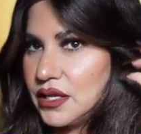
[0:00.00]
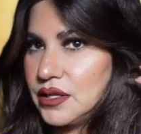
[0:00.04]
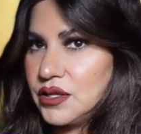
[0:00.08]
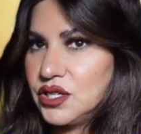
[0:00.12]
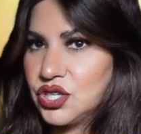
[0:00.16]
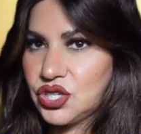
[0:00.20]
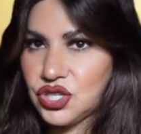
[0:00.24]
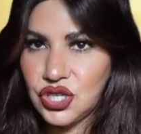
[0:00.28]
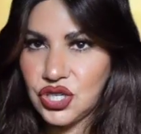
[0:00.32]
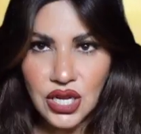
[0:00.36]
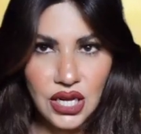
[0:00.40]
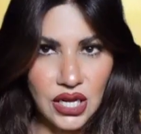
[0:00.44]

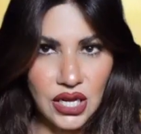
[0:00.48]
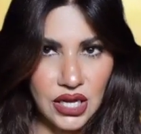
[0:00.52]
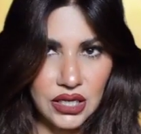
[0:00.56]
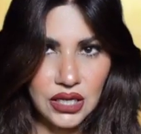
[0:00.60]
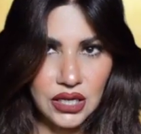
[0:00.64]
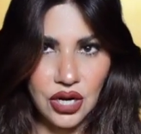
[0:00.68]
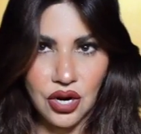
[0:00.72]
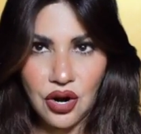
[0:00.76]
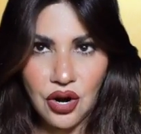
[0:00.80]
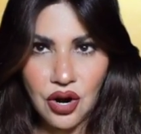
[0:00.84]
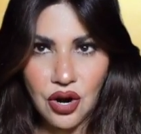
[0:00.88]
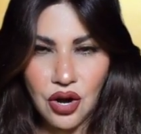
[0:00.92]
Shit,
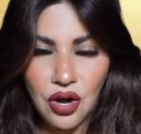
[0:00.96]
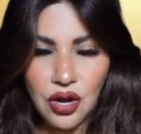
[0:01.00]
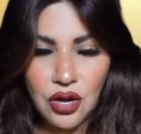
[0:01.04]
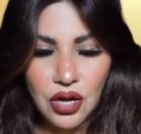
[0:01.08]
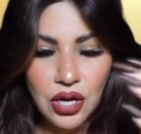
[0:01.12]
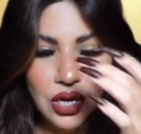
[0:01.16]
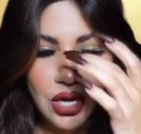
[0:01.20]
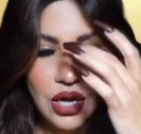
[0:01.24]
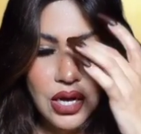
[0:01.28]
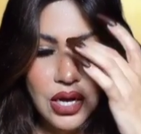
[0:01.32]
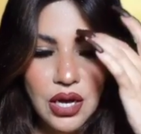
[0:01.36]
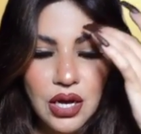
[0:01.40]
girl.
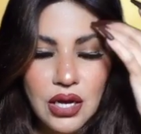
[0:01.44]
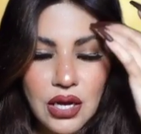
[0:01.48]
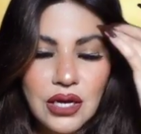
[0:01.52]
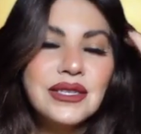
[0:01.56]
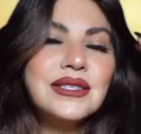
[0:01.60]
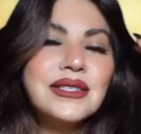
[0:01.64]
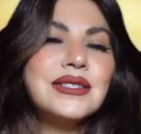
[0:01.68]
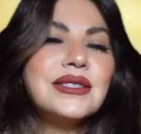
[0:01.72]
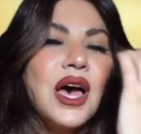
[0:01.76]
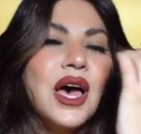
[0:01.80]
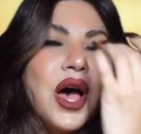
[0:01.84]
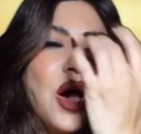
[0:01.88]

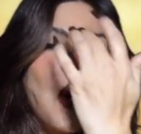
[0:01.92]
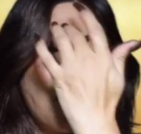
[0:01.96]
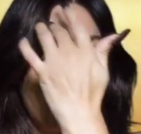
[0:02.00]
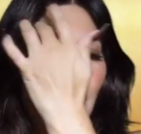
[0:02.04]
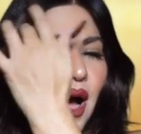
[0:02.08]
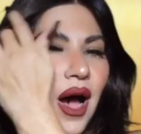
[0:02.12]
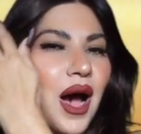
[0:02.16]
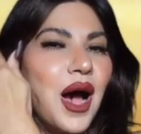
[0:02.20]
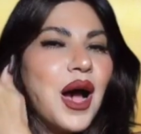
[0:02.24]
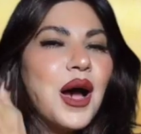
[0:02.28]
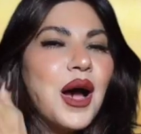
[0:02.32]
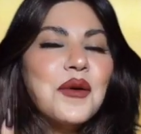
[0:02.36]
So
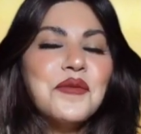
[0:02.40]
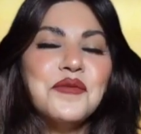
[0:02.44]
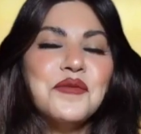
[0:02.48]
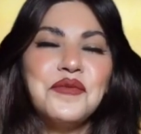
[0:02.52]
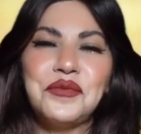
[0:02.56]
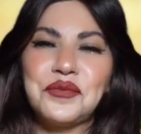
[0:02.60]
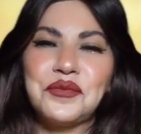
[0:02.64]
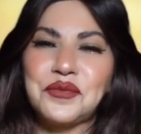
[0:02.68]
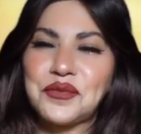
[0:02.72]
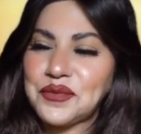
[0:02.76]
um,